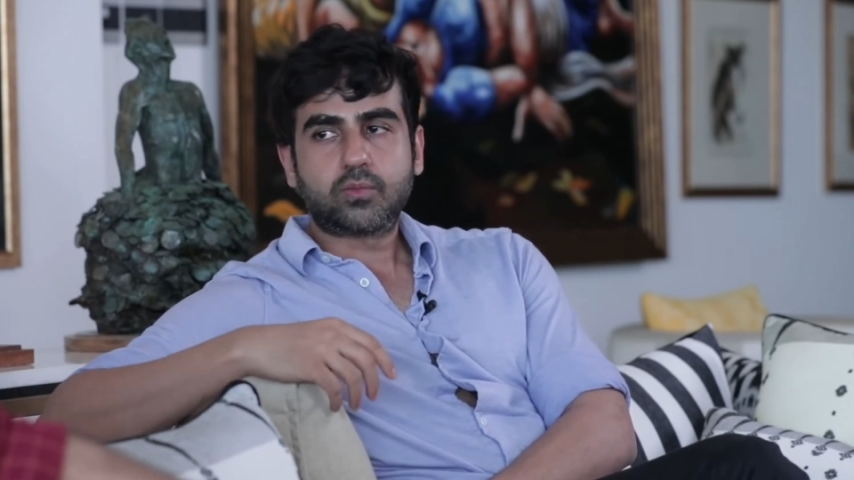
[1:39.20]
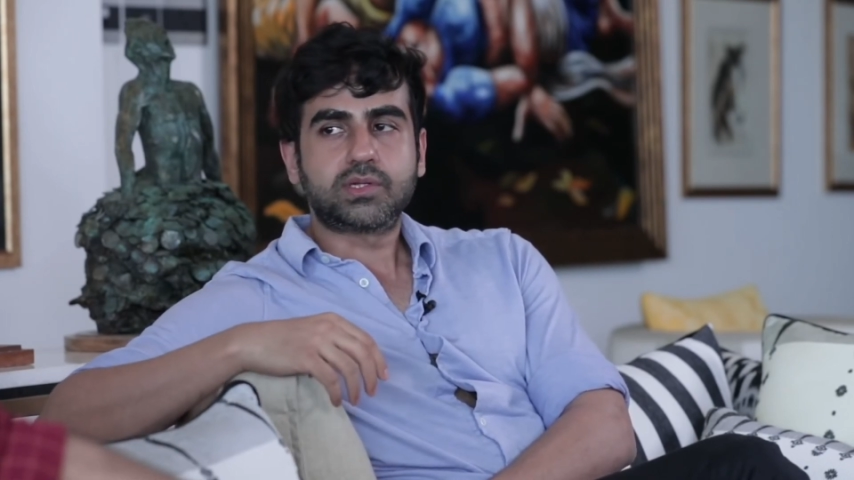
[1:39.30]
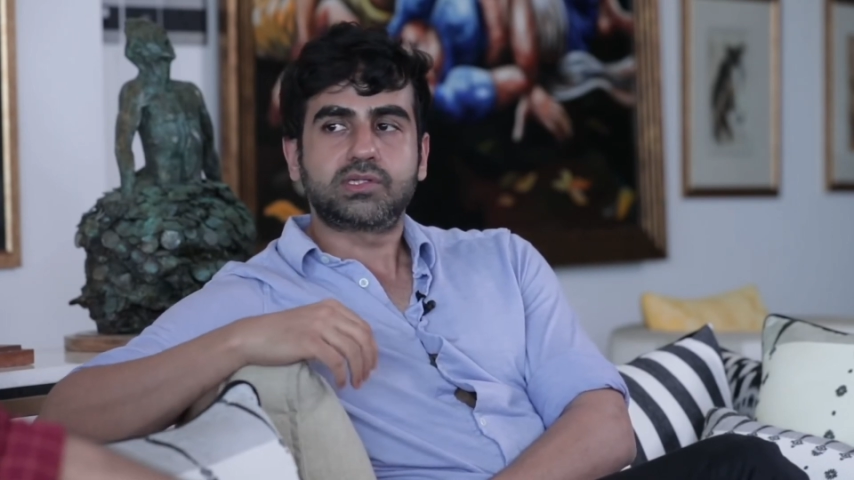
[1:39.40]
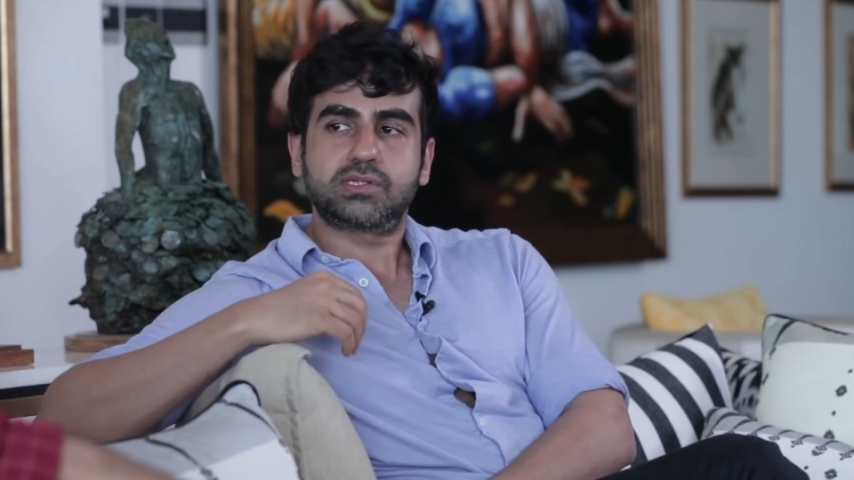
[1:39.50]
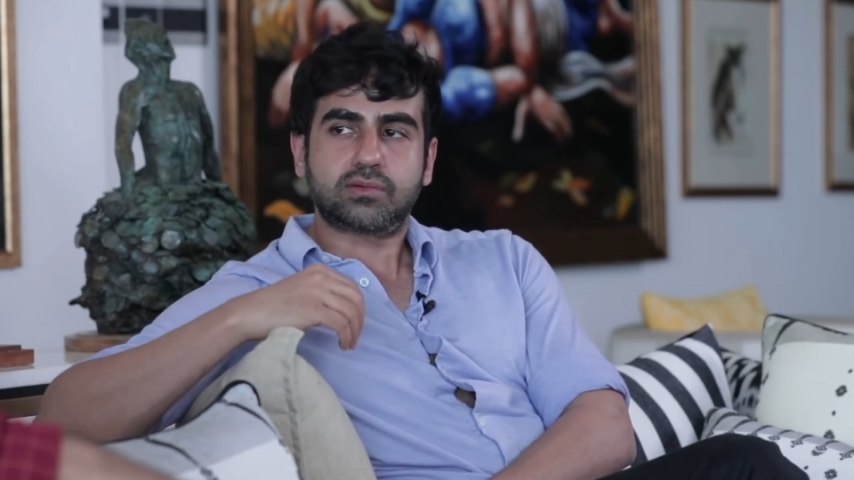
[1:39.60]

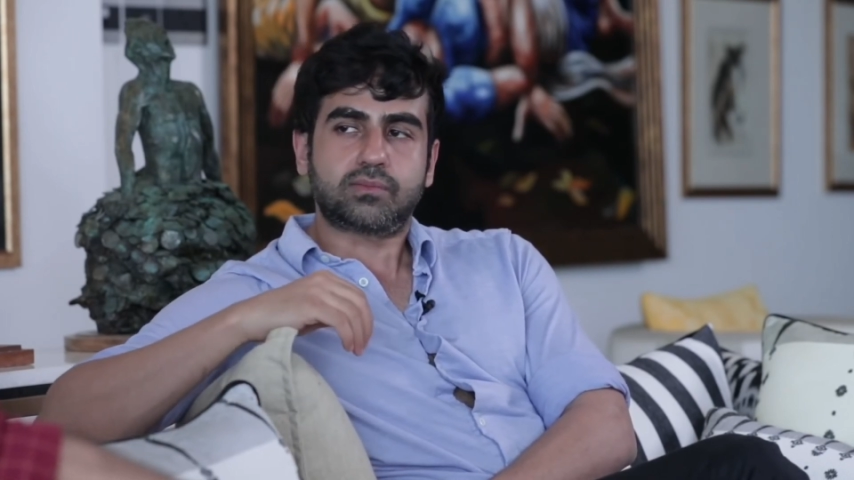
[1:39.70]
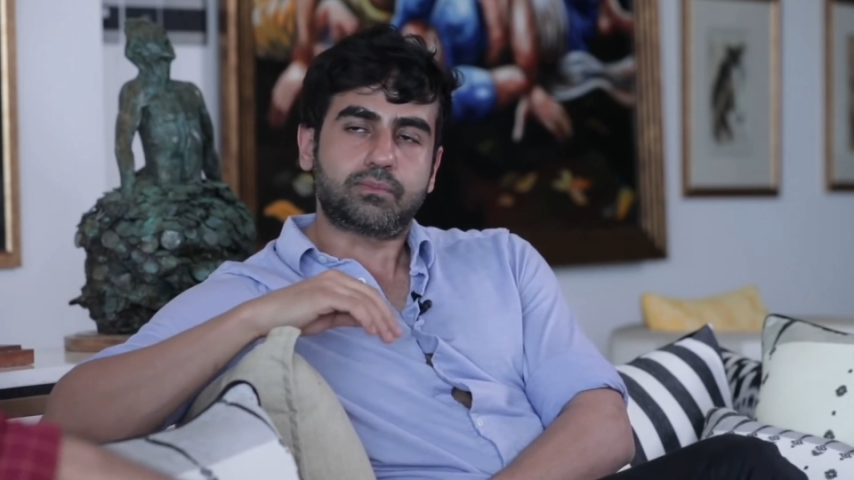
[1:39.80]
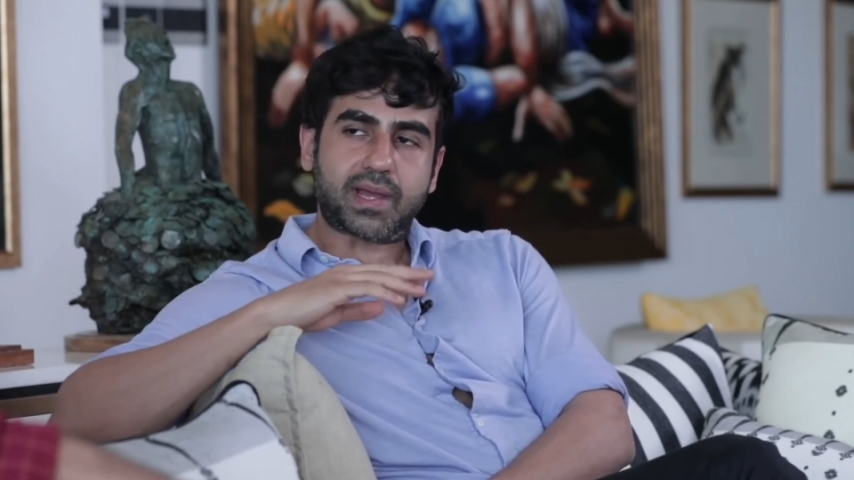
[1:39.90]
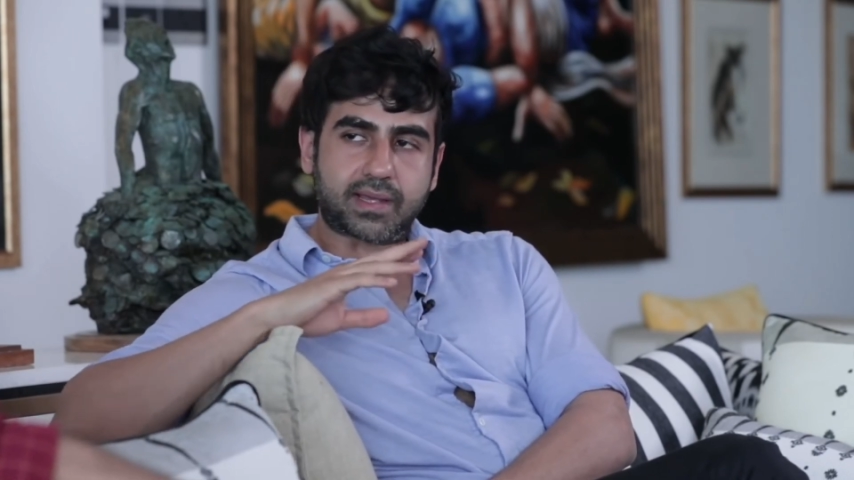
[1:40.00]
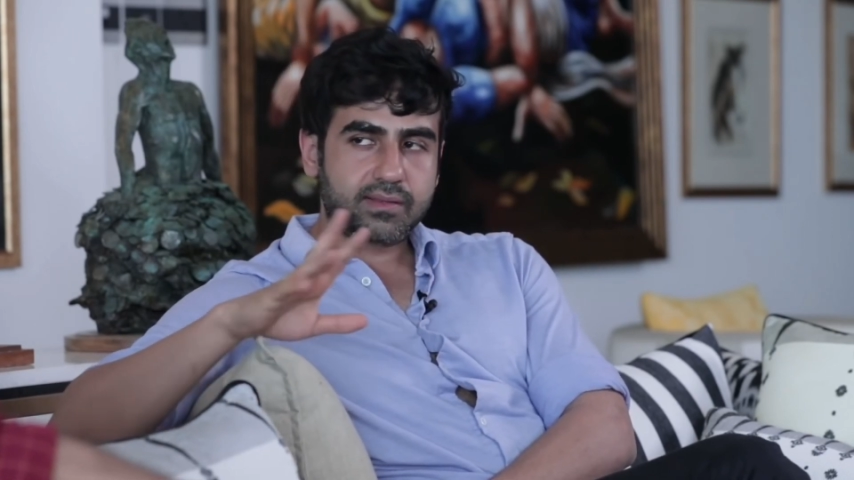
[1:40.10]
which
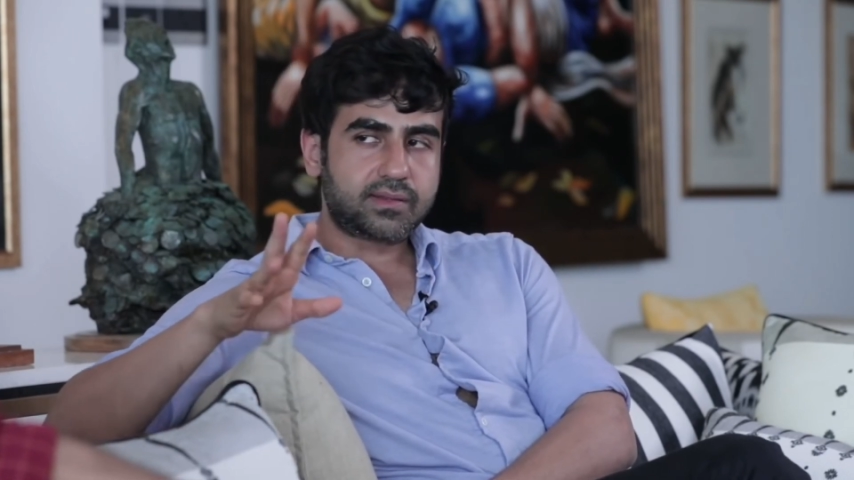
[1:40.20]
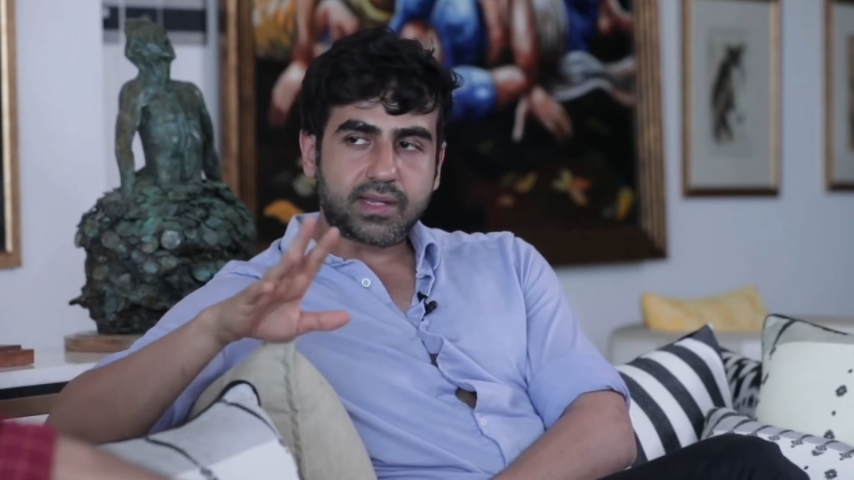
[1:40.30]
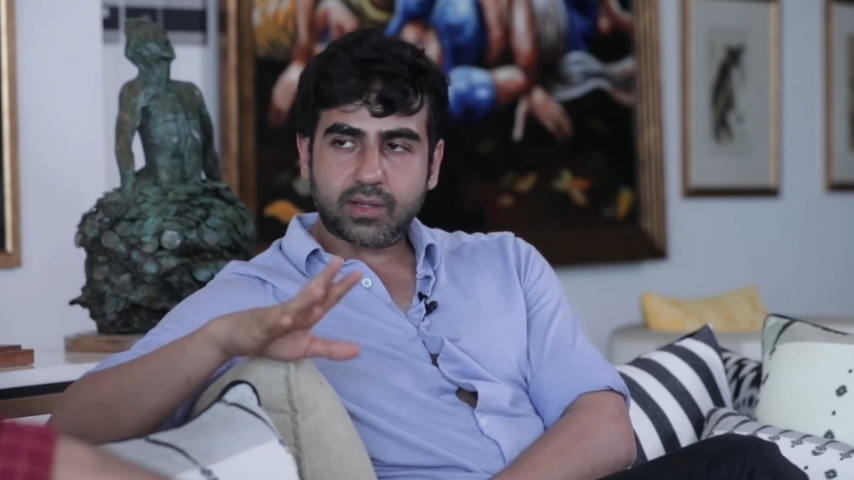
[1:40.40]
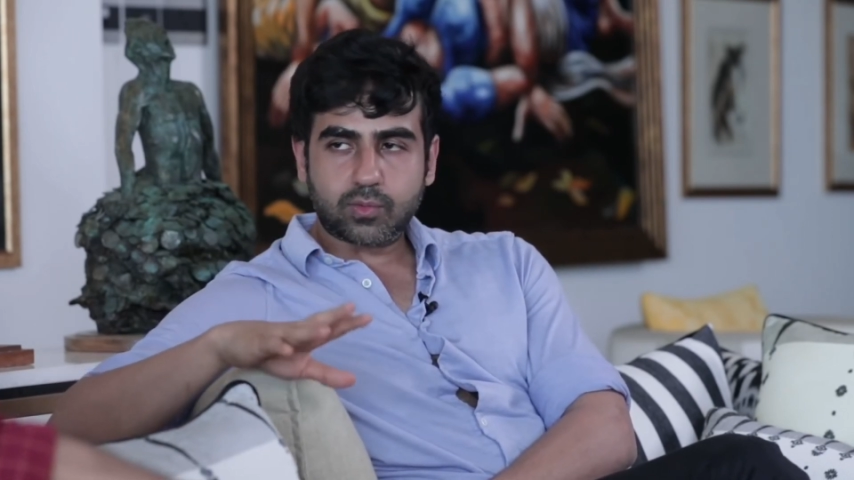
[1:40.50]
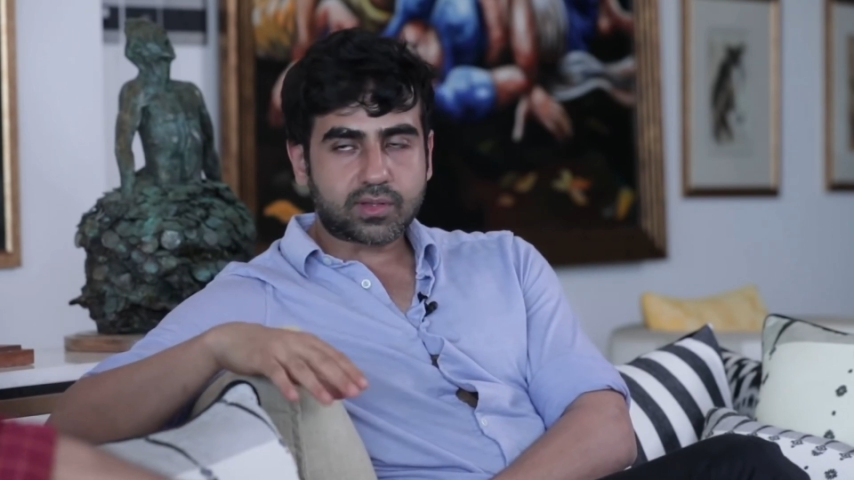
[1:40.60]
back in the
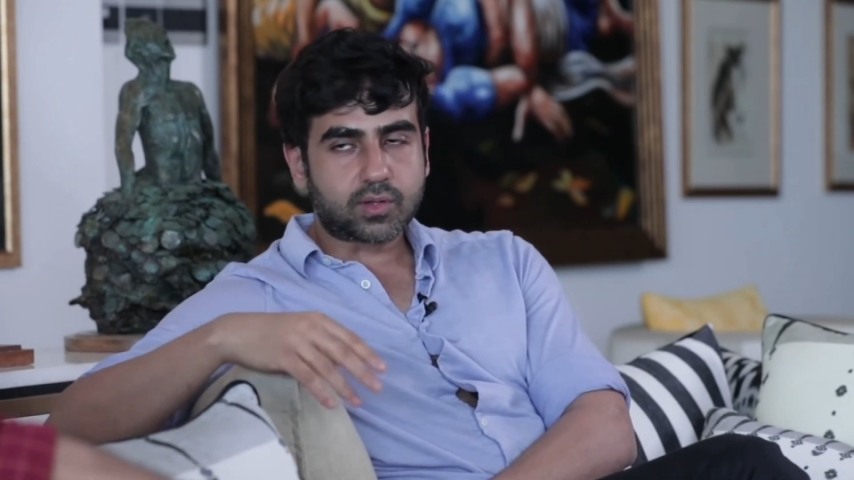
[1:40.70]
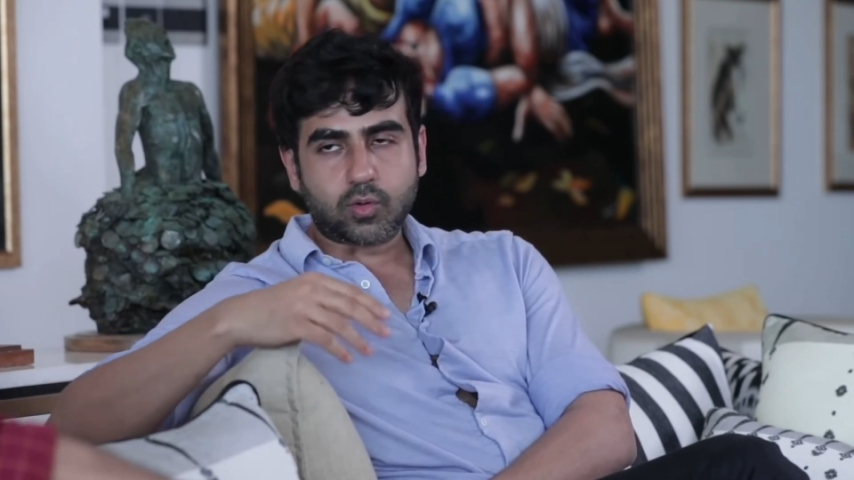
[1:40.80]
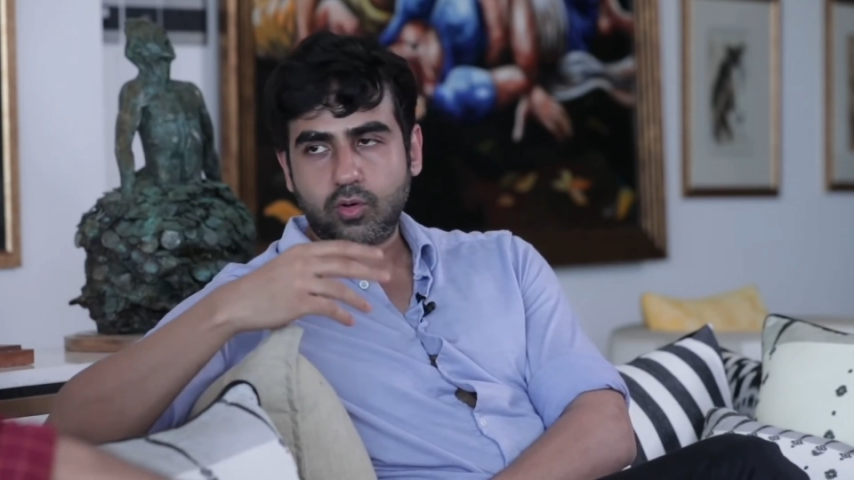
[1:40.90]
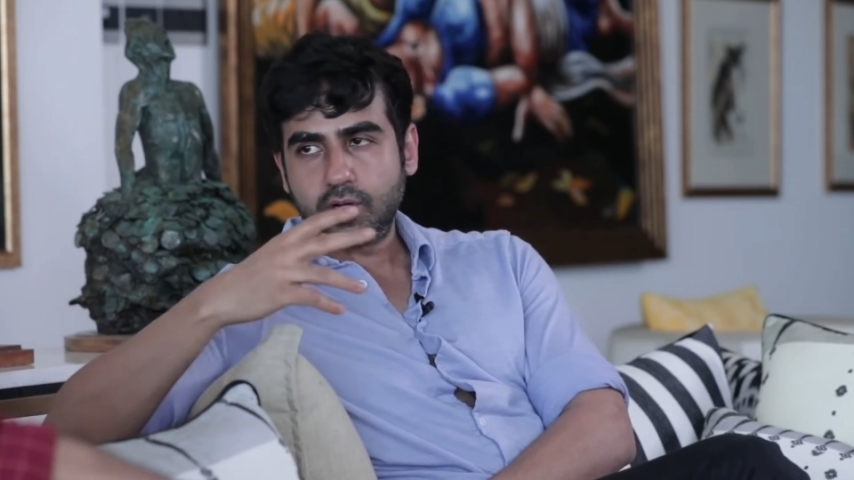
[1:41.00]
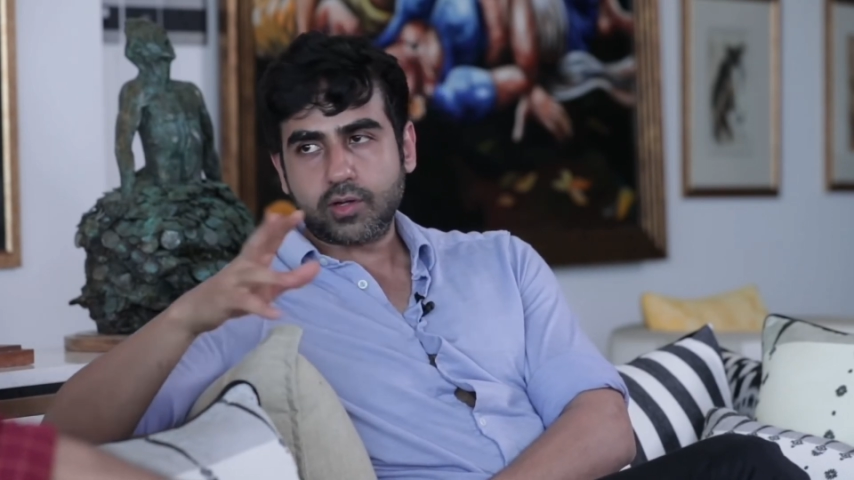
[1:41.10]
day was
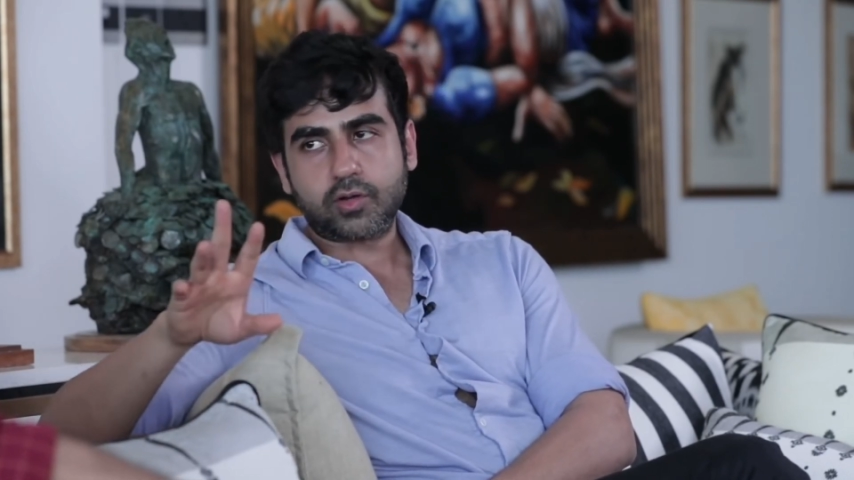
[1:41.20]
gold.